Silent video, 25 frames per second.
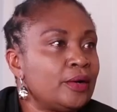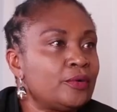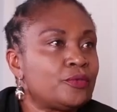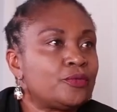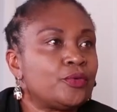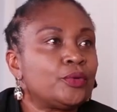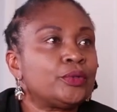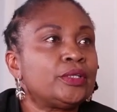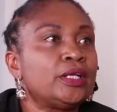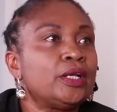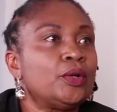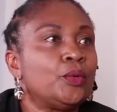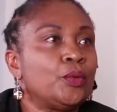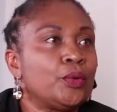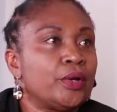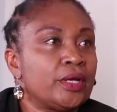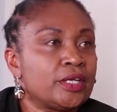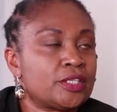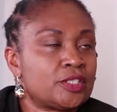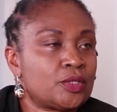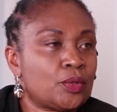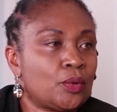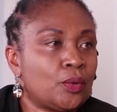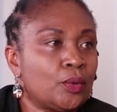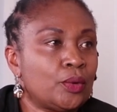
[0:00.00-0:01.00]
uh, for the
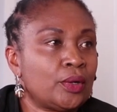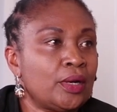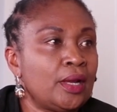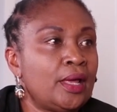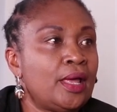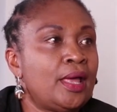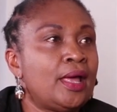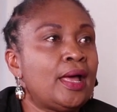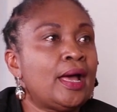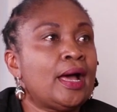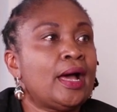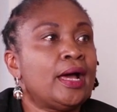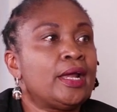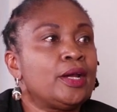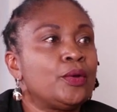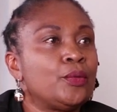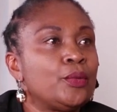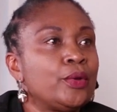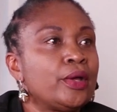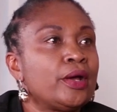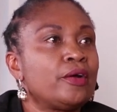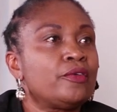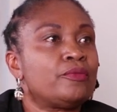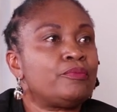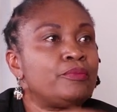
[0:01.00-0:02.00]
longest haul, mm -hmm. and
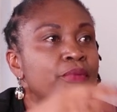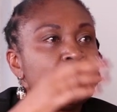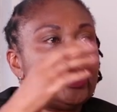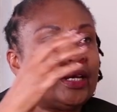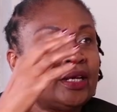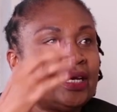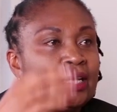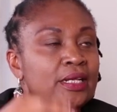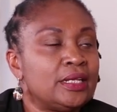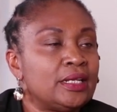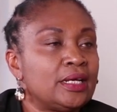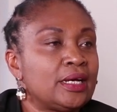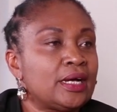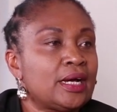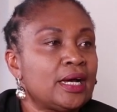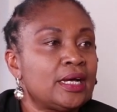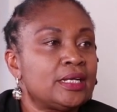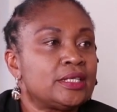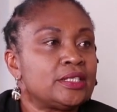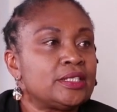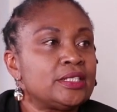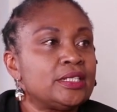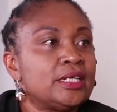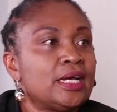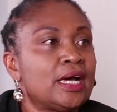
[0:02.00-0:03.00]
we have been in the
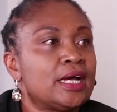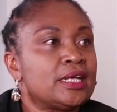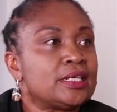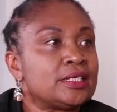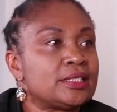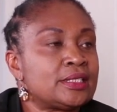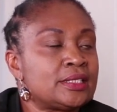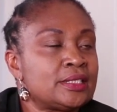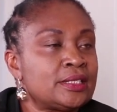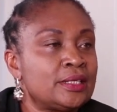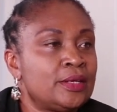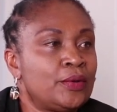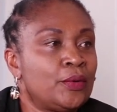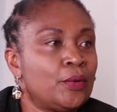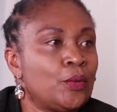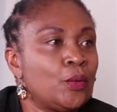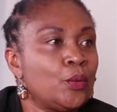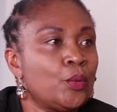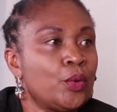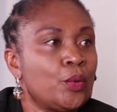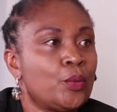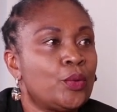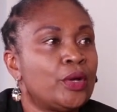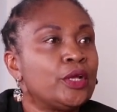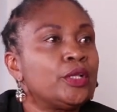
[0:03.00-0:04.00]
country as
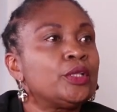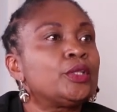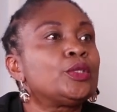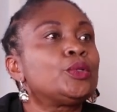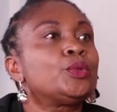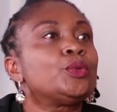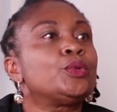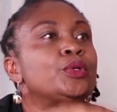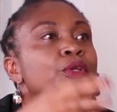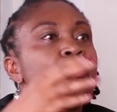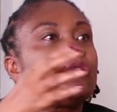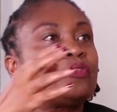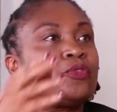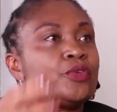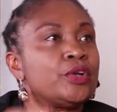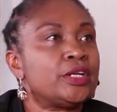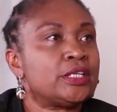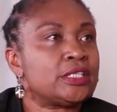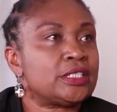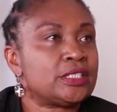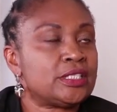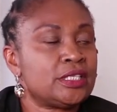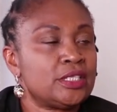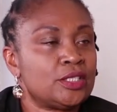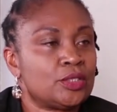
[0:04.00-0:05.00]
we went through
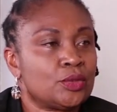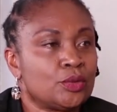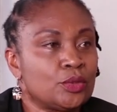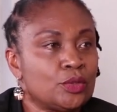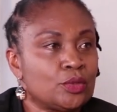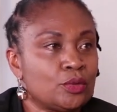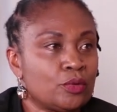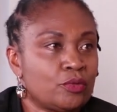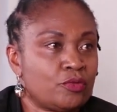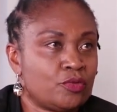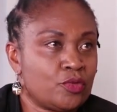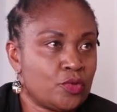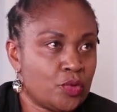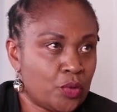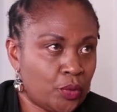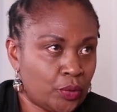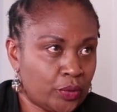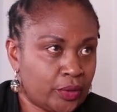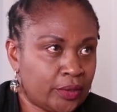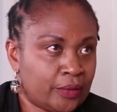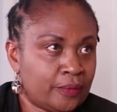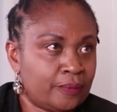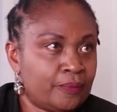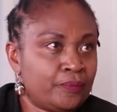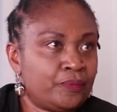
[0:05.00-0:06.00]
different seasons of
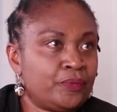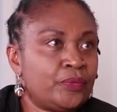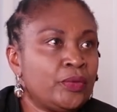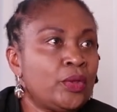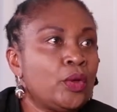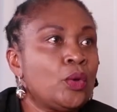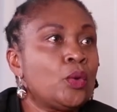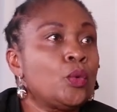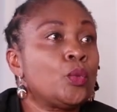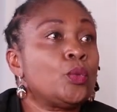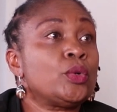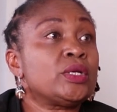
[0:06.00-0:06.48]
growth. Yeah.